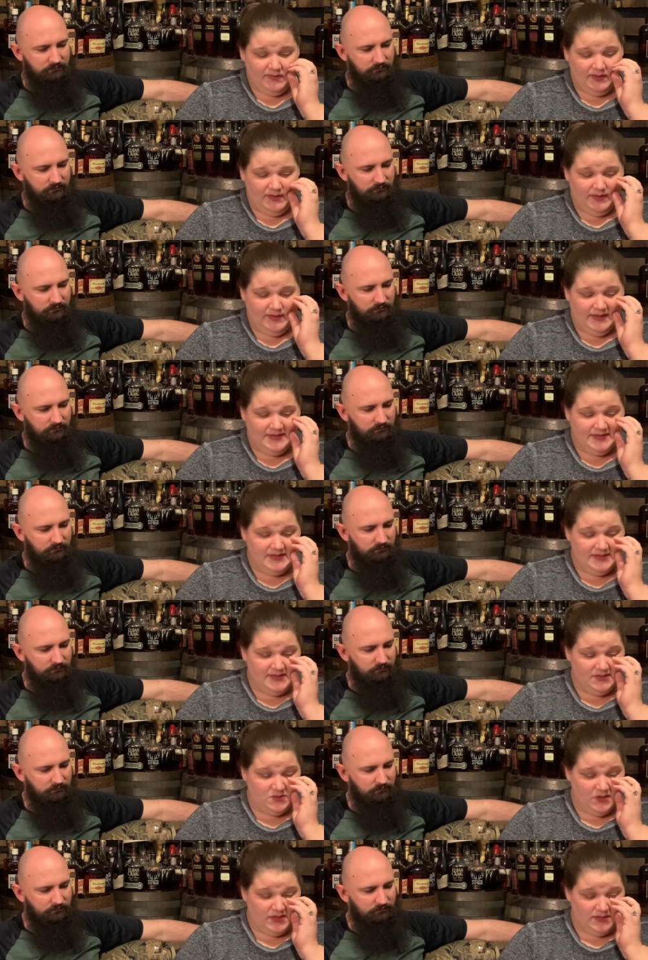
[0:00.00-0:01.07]
Speaker 1: This is
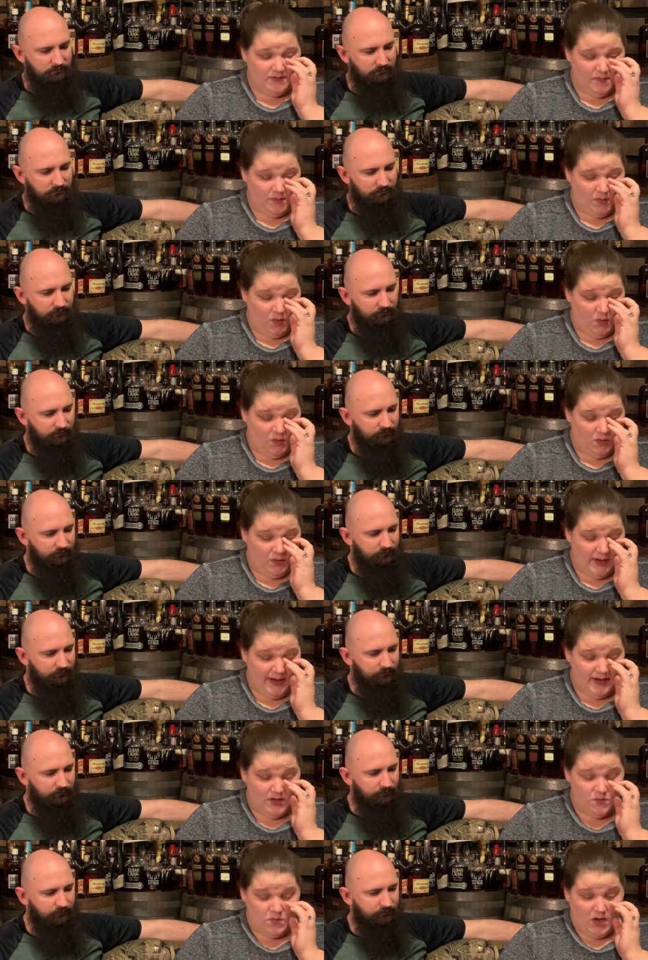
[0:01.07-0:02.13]
sourced from local
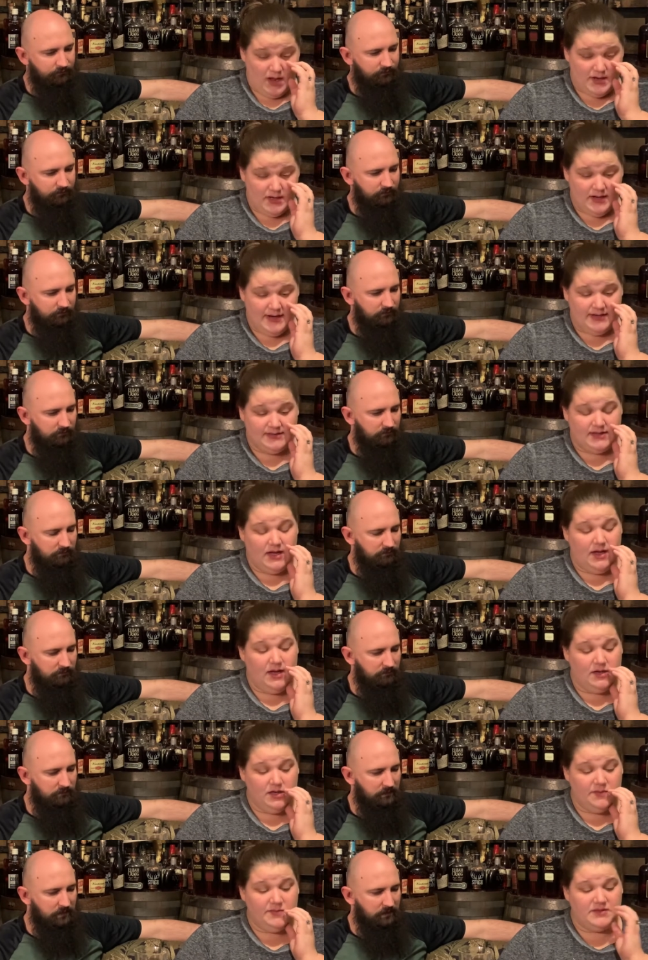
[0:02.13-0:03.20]
grain and water. It is
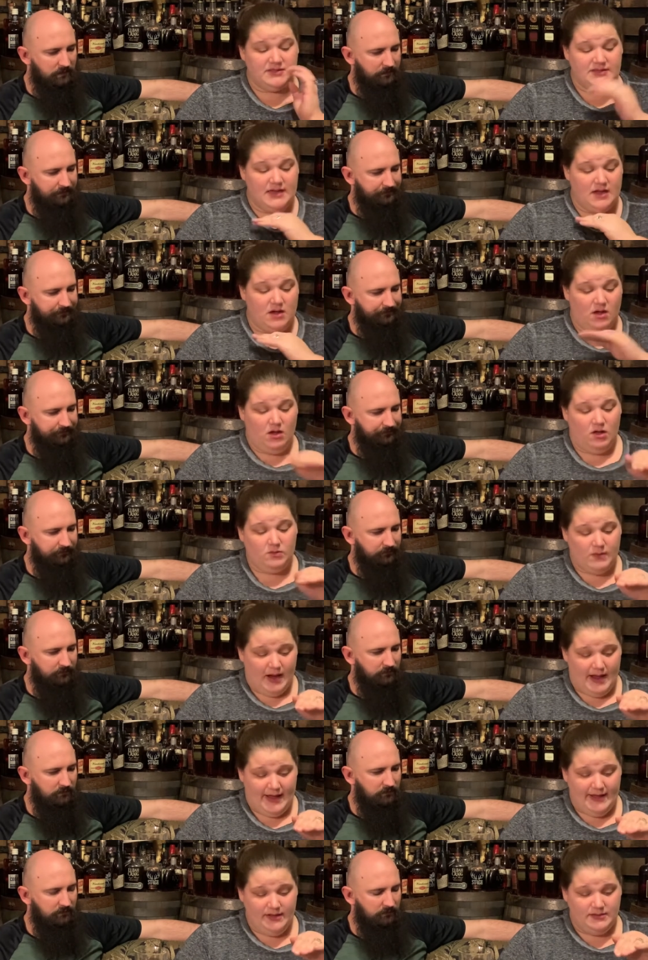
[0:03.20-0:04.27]
100% all
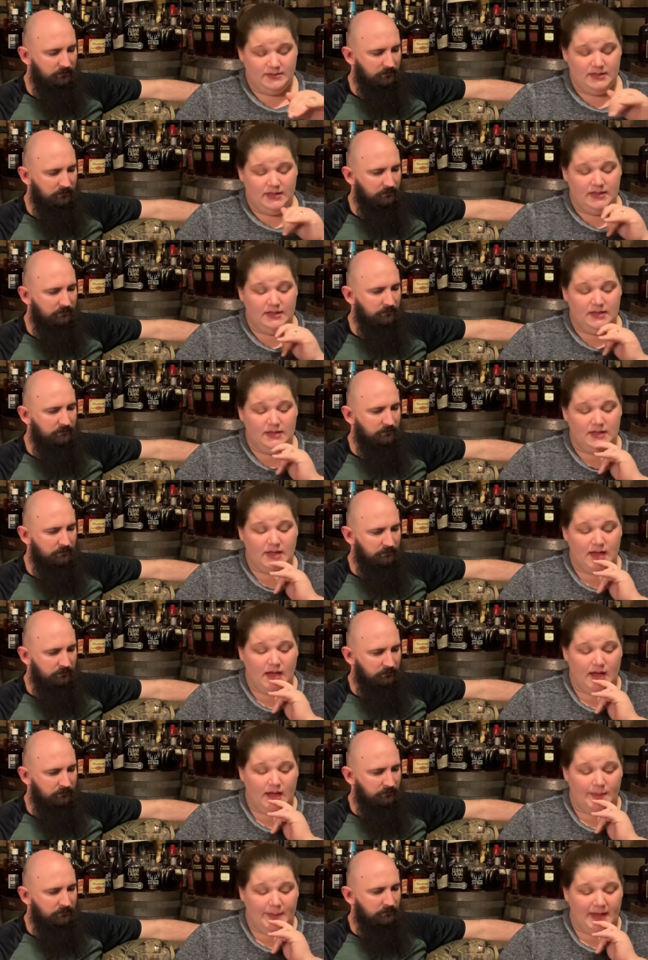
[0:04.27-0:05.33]
rye.
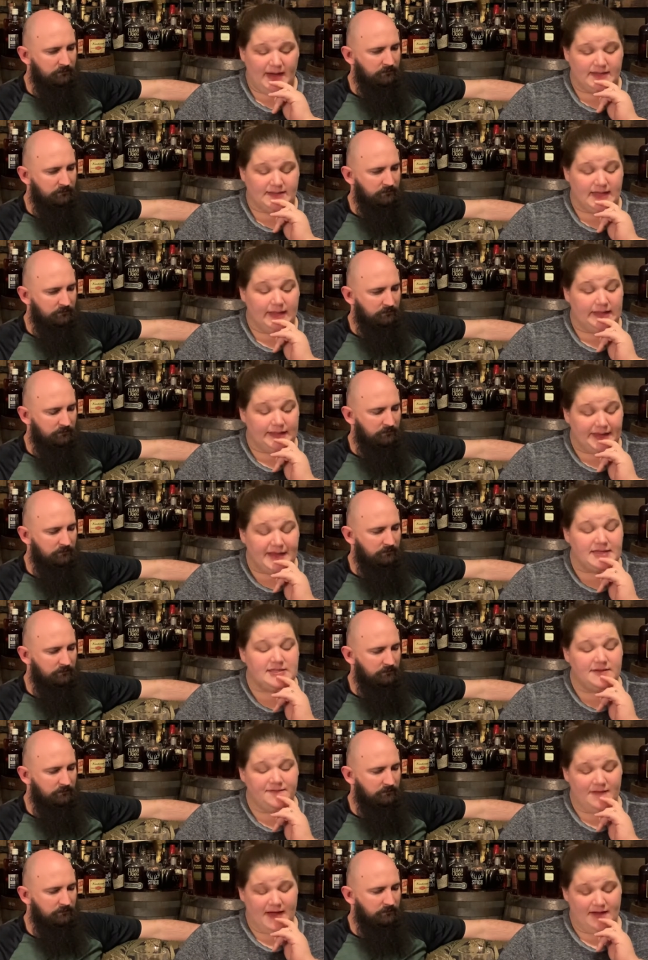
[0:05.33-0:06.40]
It is at
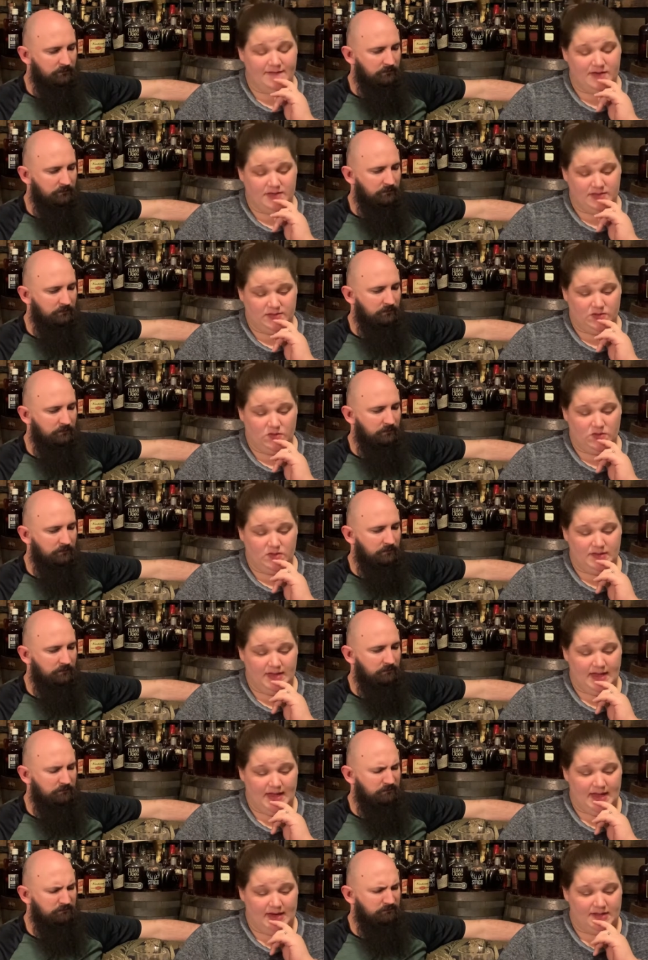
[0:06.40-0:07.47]
least 5 years old
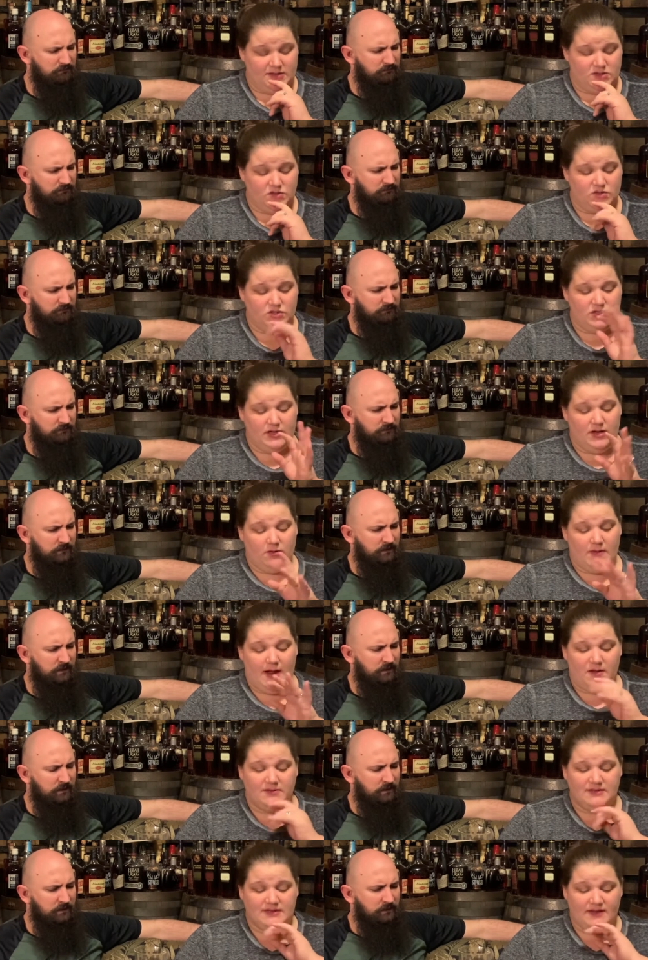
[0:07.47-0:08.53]
and is usually
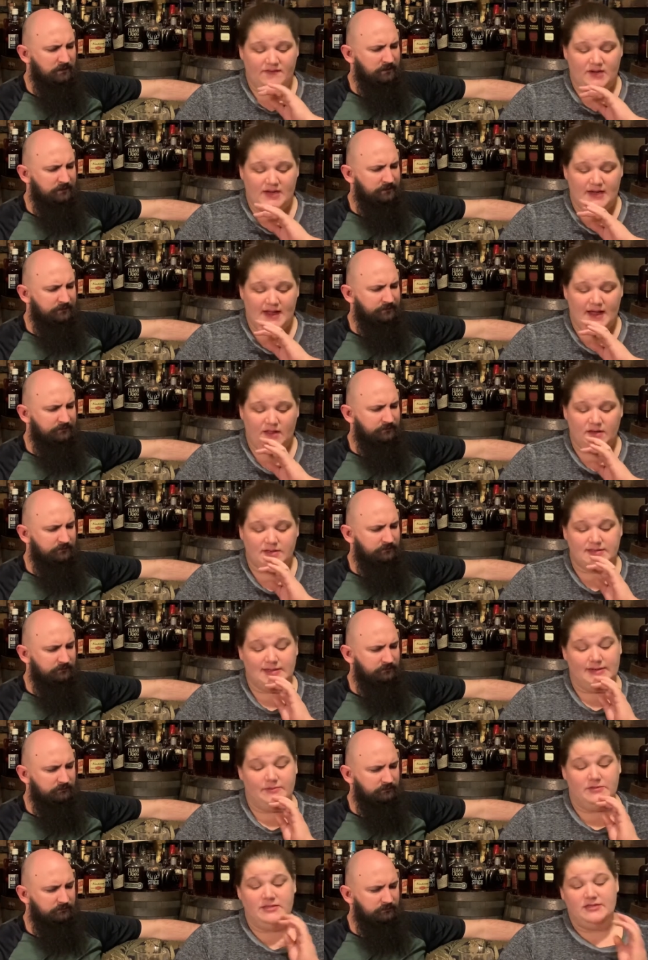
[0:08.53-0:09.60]
around $70, and
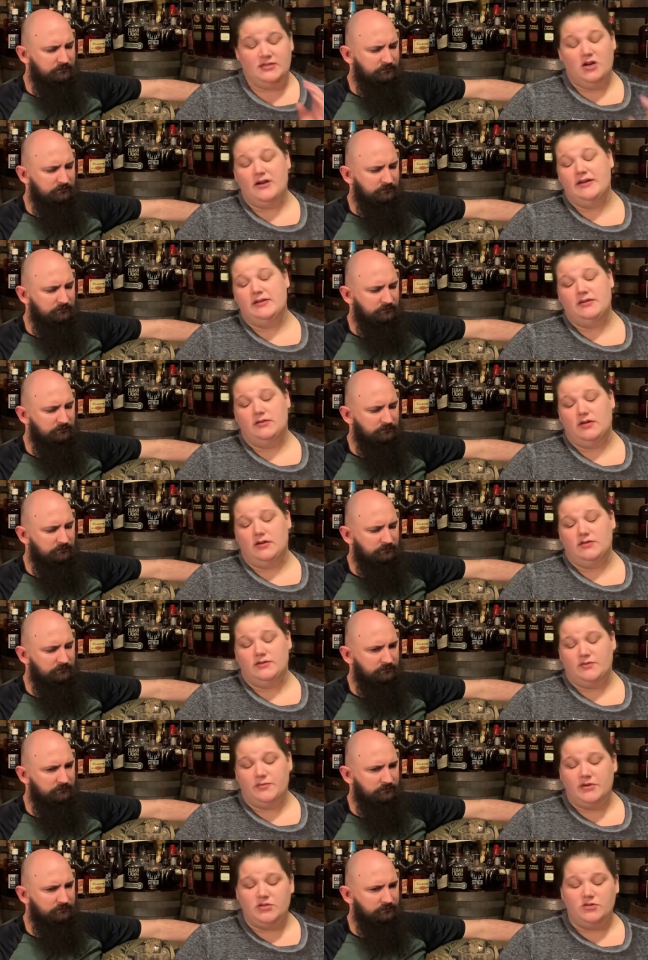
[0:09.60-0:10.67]
it was starting its
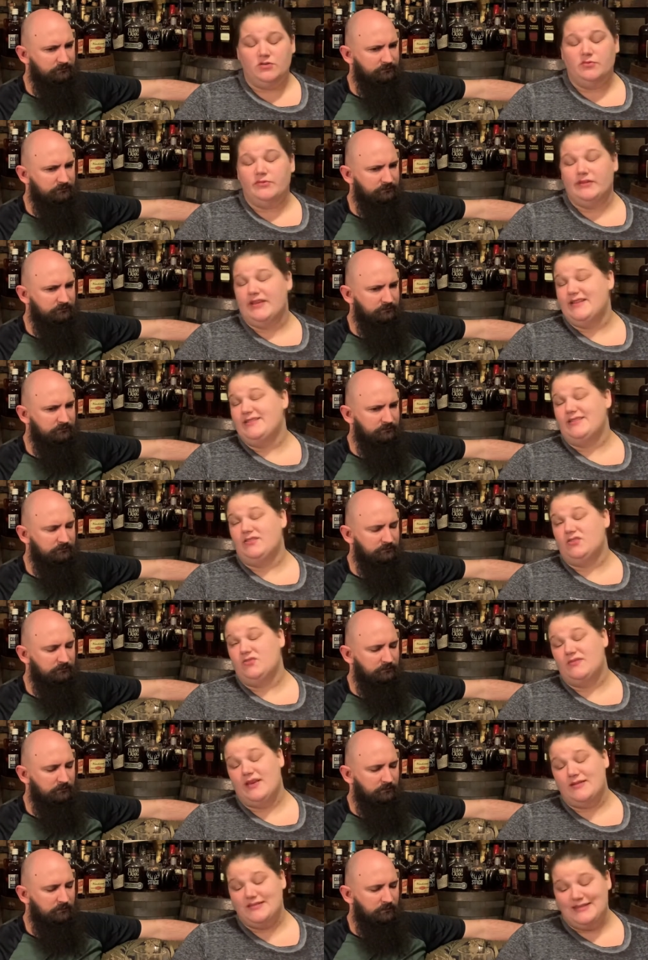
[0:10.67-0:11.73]
original release in
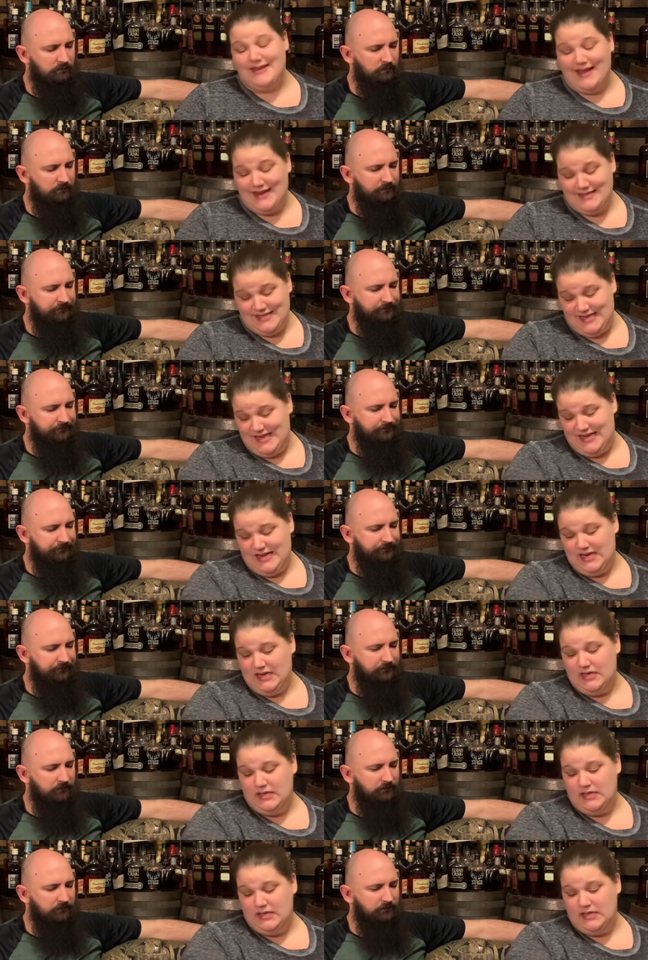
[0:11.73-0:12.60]
2019.